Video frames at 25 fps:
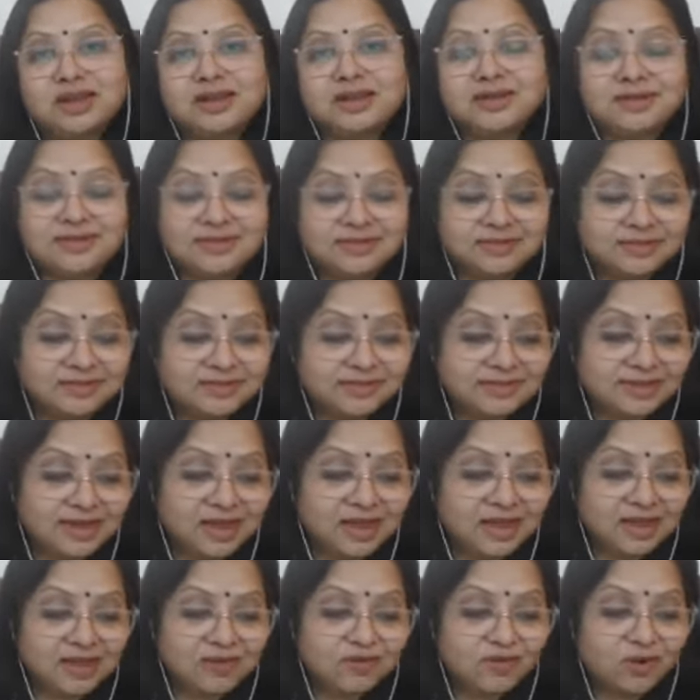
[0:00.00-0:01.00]
and
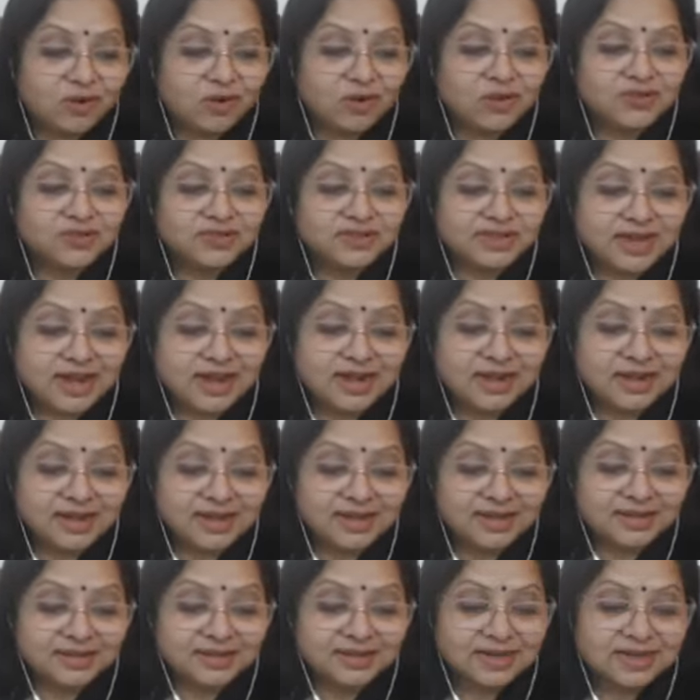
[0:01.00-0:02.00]
I have a lot of
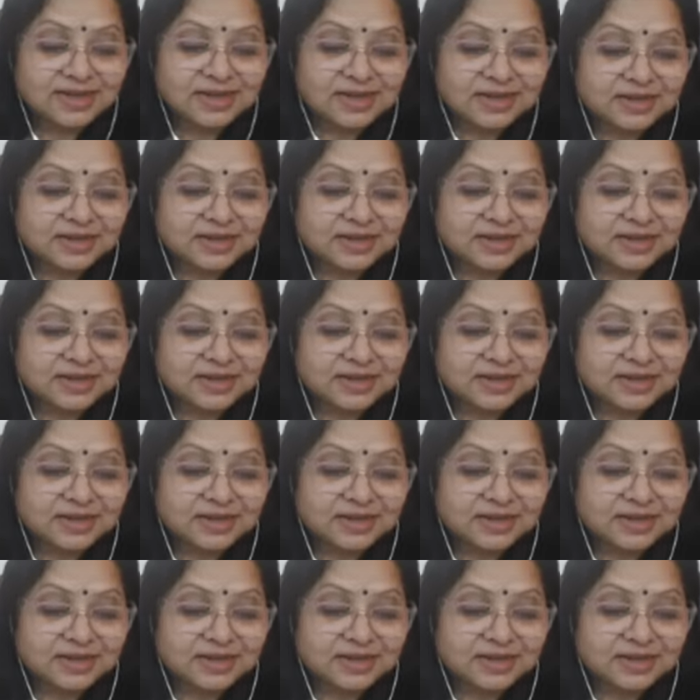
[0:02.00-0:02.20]
sadness.